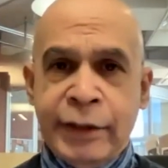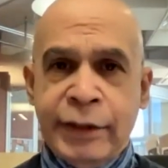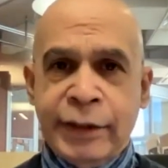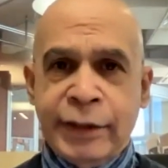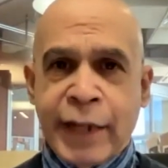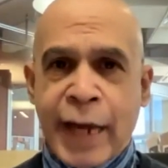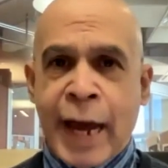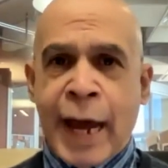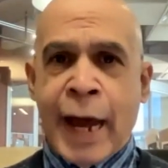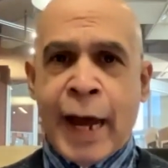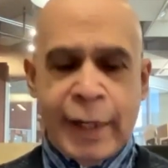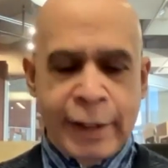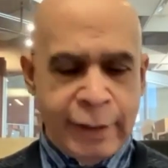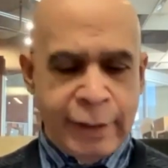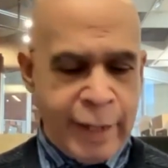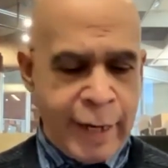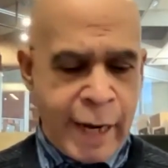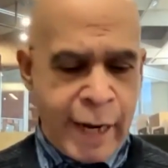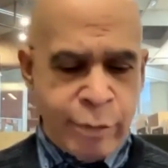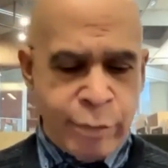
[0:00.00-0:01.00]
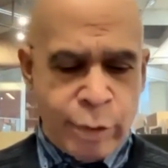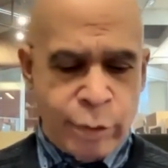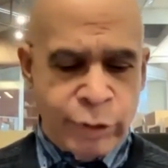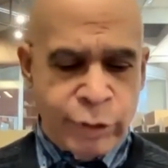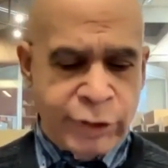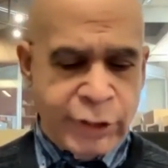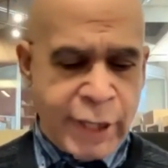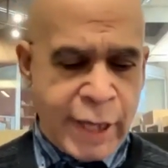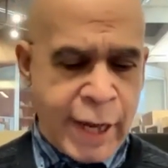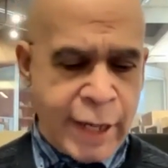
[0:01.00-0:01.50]
Scott, hey,
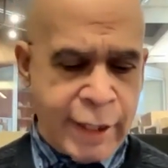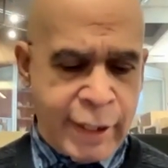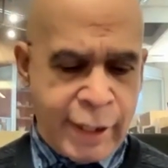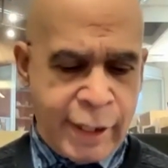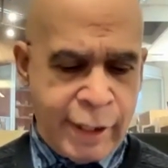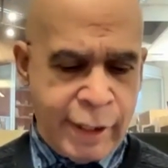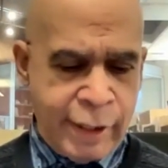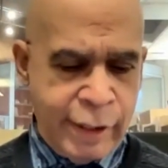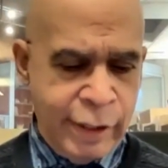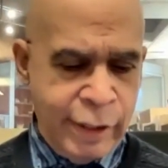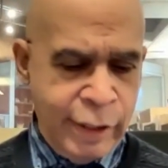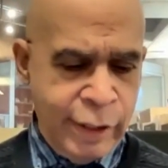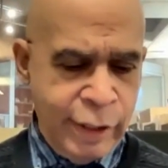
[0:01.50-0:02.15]
Rosanna.